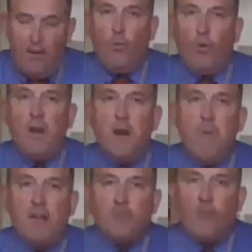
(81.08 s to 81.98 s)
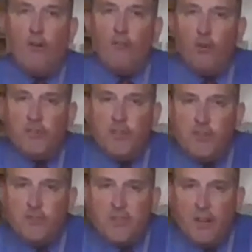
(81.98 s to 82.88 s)
We're going to measure our voltage
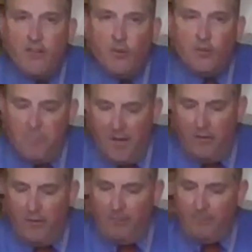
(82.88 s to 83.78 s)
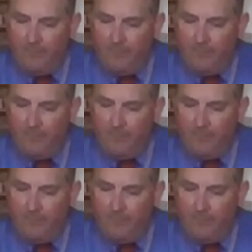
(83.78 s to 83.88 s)
using a voltmeter,